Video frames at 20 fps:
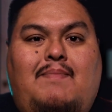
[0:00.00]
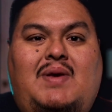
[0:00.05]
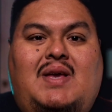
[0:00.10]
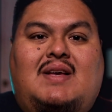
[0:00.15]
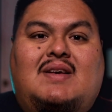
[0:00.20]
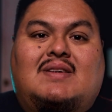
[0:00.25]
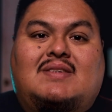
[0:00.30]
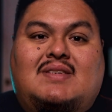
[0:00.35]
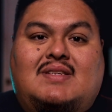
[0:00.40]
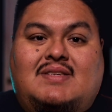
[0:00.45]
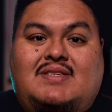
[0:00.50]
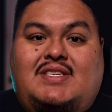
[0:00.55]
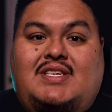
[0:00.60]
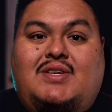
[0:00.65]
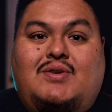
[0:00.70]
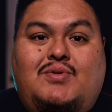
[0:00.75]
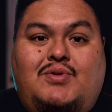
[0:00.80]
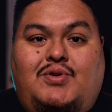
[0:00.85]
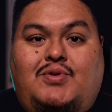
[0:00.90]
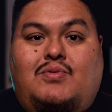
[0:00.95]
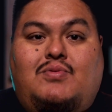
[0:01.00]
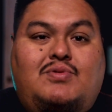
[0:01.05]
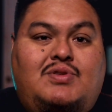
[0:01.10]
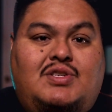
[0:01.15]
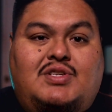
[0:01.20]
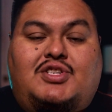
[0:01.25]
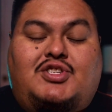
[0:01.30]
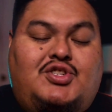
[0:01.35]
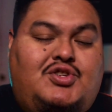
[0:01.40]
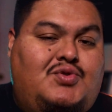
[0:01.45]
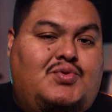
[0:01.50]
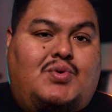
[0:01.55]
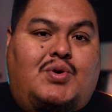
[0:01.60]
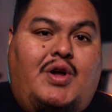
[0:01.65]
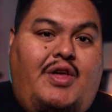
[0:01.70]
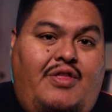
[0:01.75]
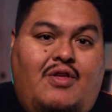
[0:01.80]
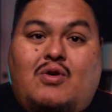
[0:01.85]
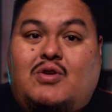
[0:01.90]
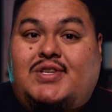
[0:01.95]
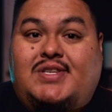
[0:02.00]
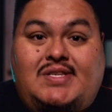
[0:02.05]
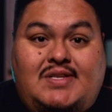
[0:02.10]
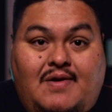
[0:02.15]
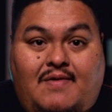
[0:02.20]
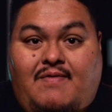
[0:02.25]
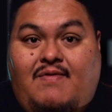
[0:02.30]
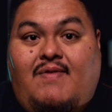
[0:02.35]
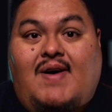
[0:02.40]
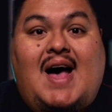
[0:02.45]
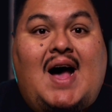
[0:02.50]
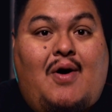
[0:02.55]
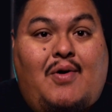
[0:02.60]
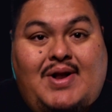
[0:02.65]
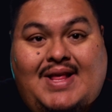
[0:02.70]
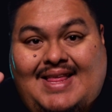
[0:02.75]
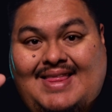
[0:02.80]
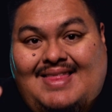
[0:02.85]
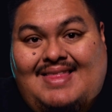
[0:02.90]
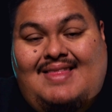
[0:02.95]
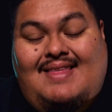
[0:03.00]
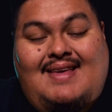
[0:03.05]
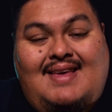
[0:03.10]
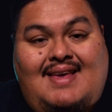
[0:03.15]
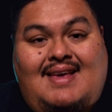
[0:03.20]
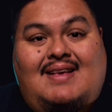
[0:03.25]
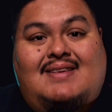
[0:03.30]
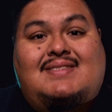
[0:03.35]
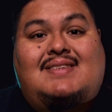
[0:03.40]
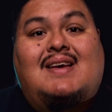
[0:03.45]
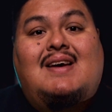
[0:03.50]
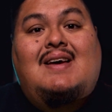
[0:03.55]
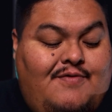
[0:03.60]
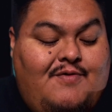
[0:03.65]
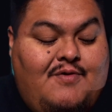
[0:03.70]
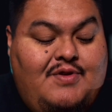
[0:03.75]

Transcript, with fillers: Because until you destroy those devoured things,